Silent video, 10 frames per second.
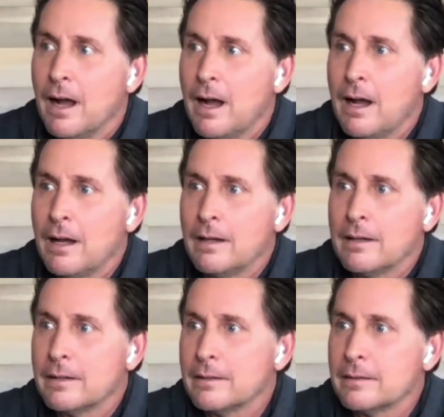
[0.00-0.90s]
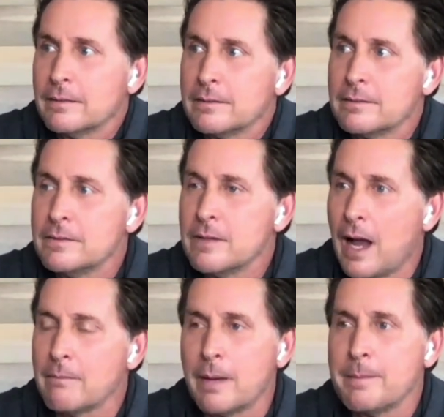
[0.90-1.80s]
Uh,
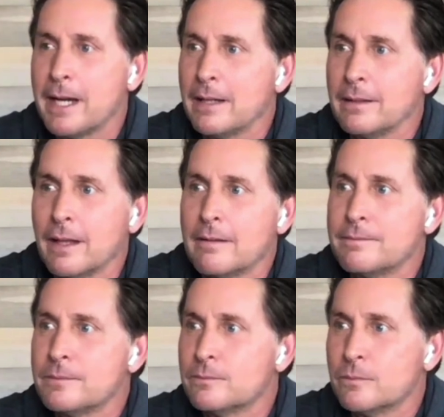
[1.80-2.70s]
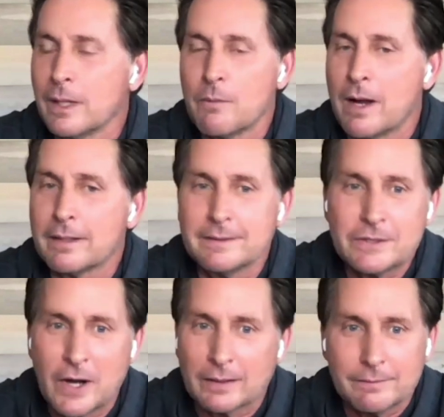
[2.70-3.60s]
I, I mean, I love Willy Wonka and the
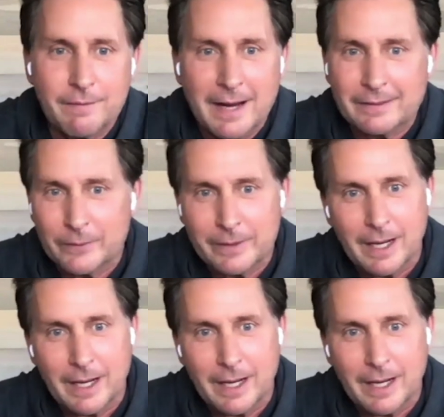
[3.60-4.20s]
Chocolate Factory.